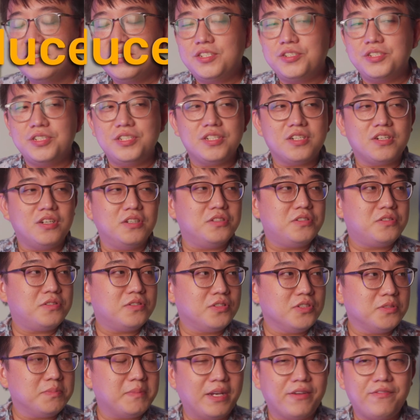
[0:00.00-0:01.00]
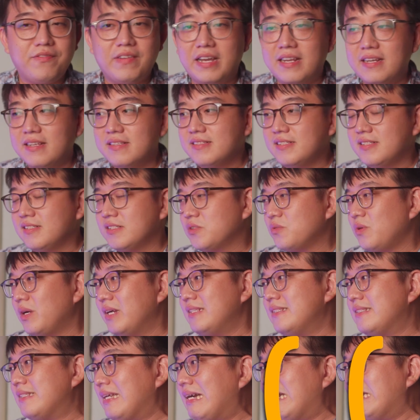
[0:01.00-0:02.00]
She controls my finances
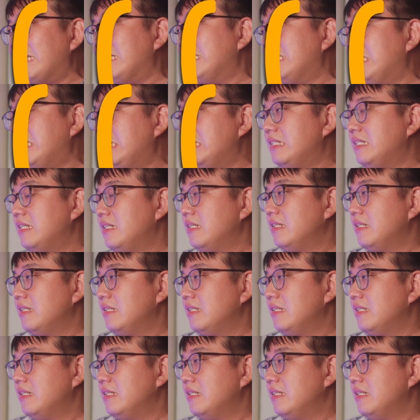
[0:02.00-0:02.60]
quite tightly.